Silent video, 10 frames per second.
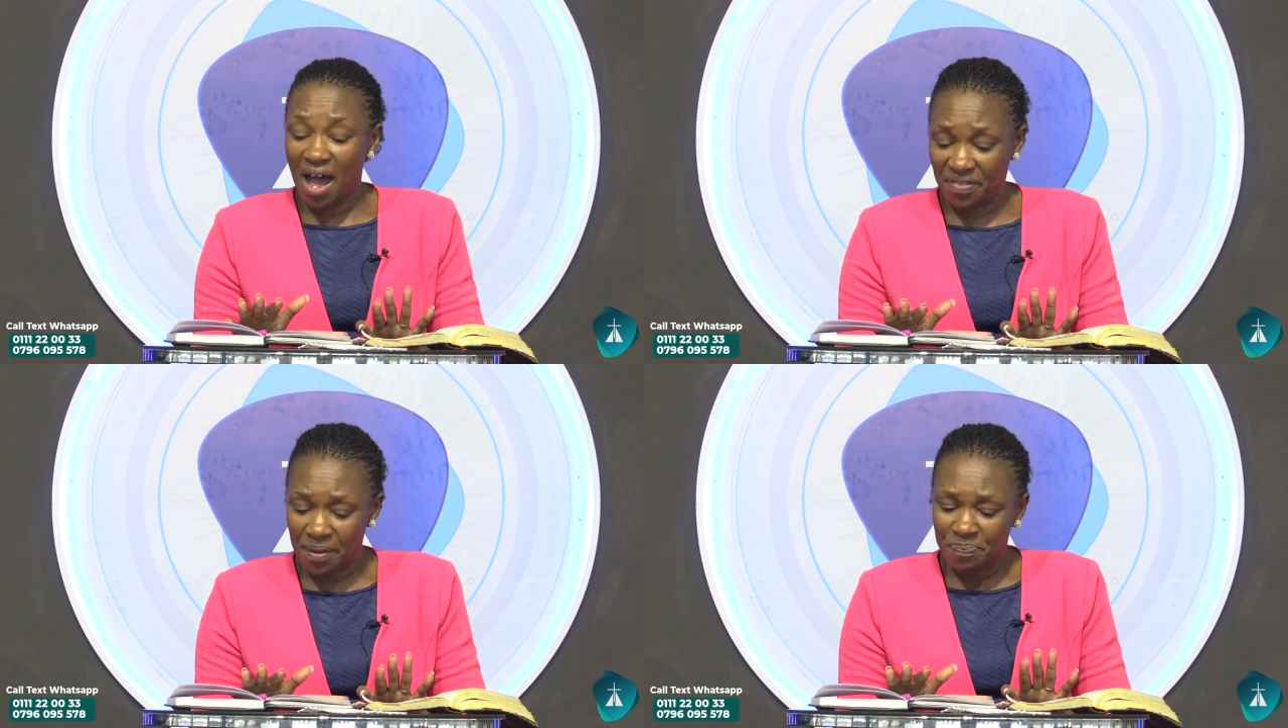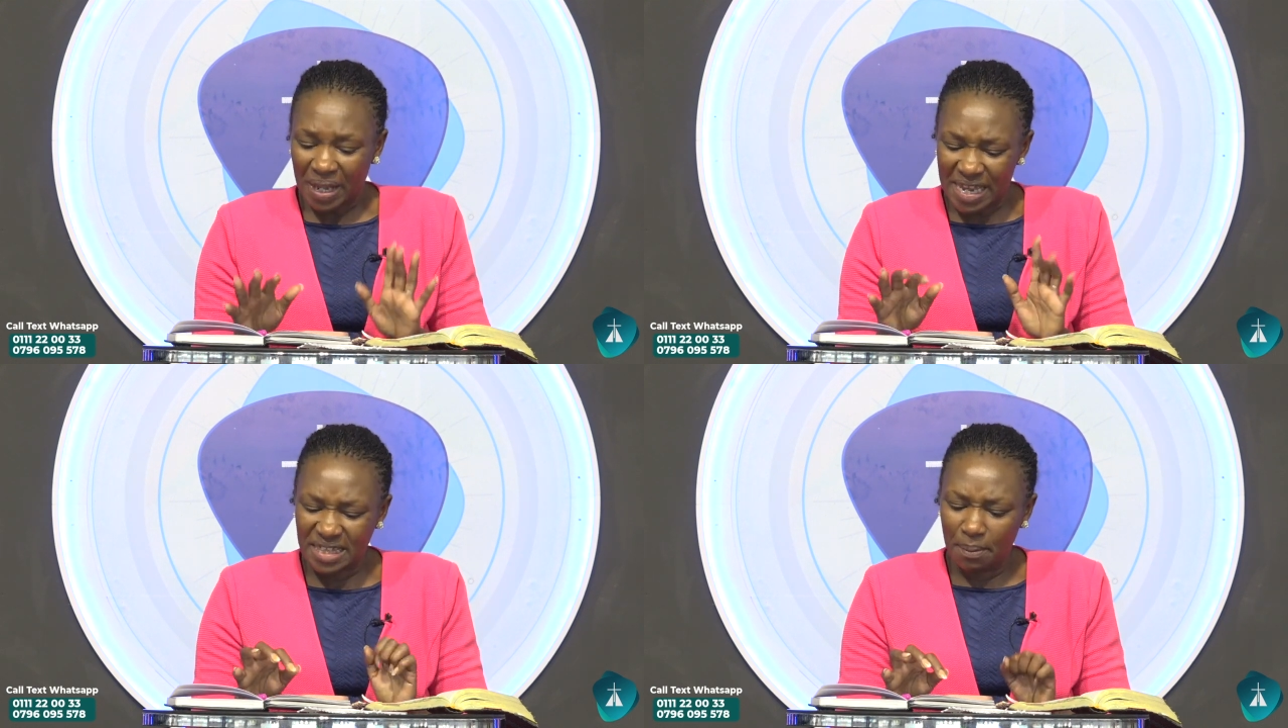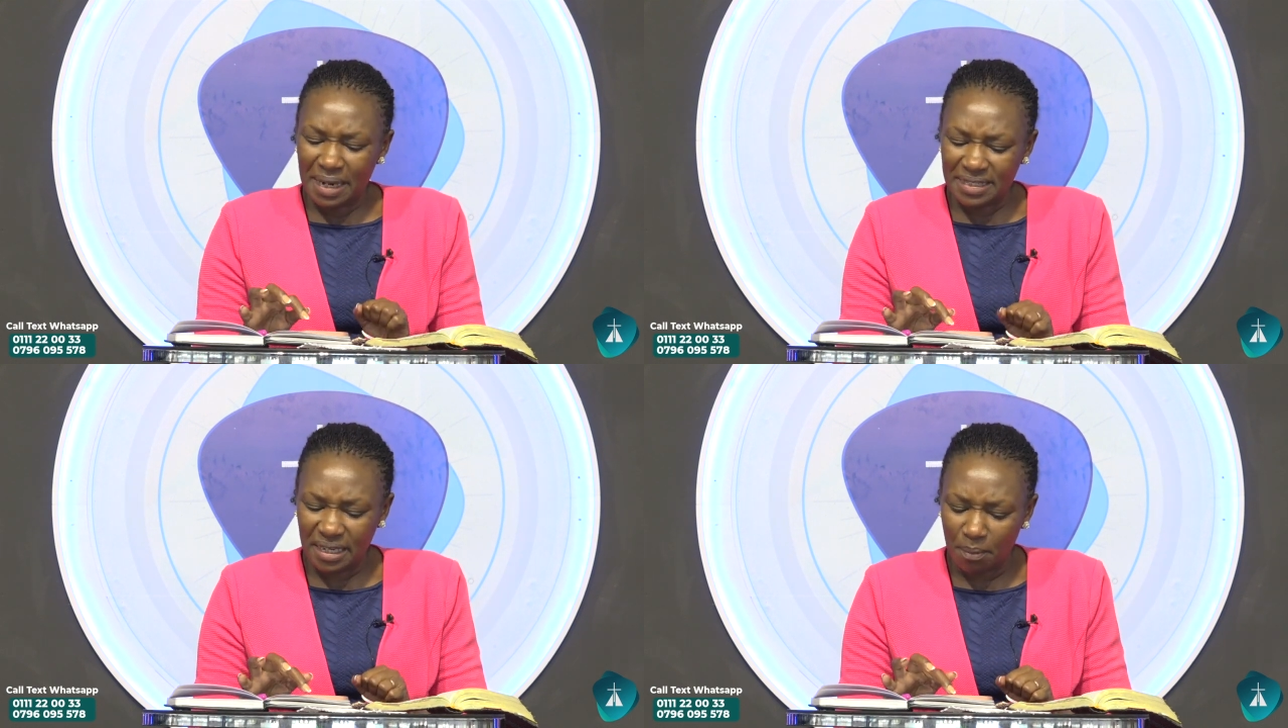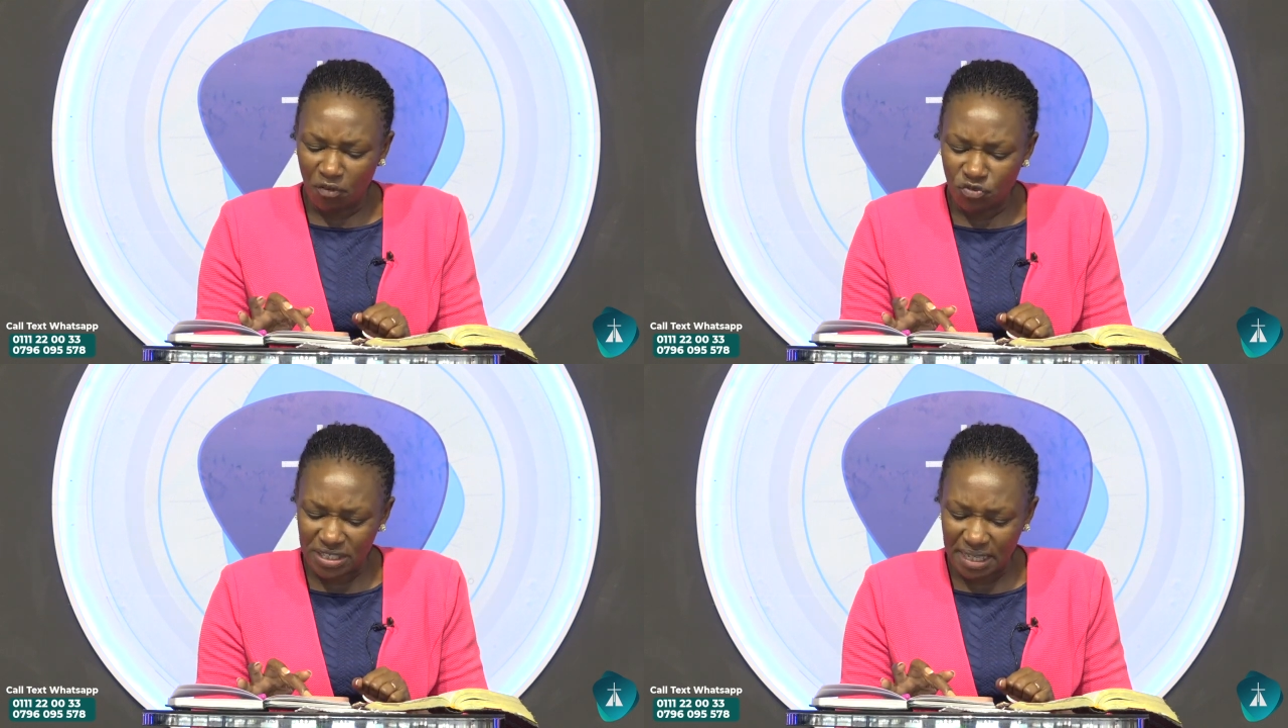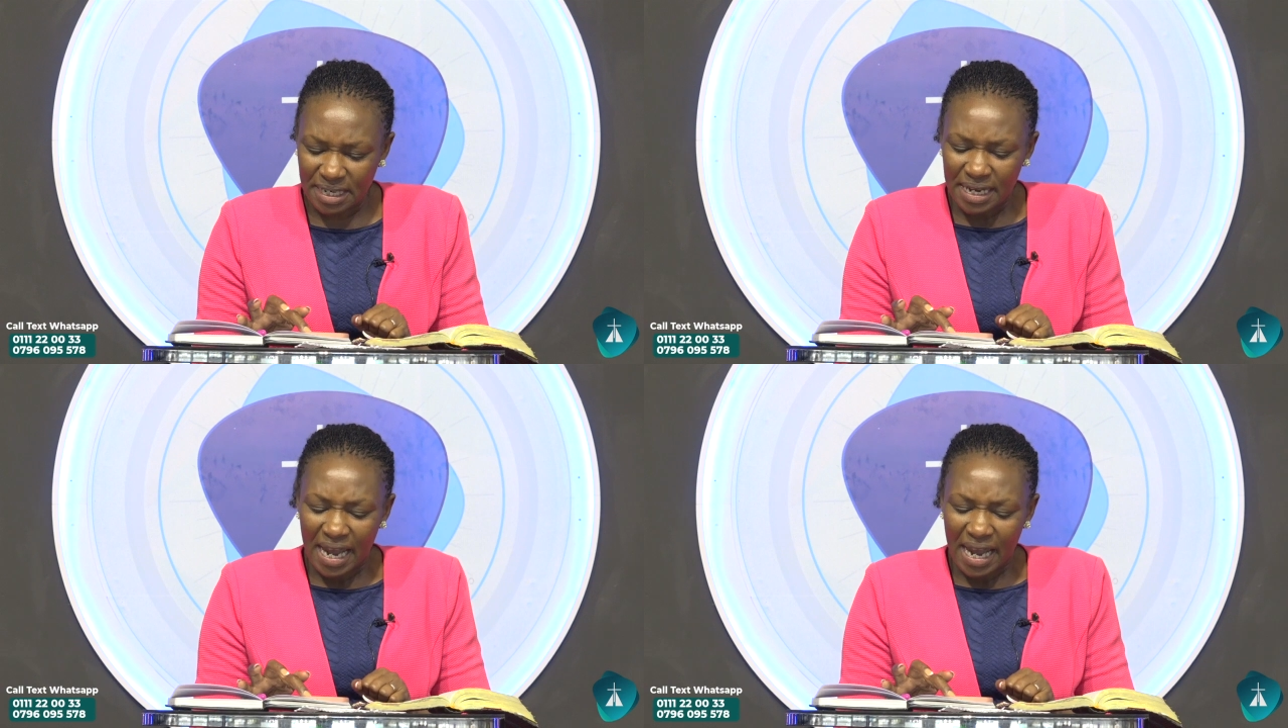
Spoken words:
earth, in the mighty name of Jesus.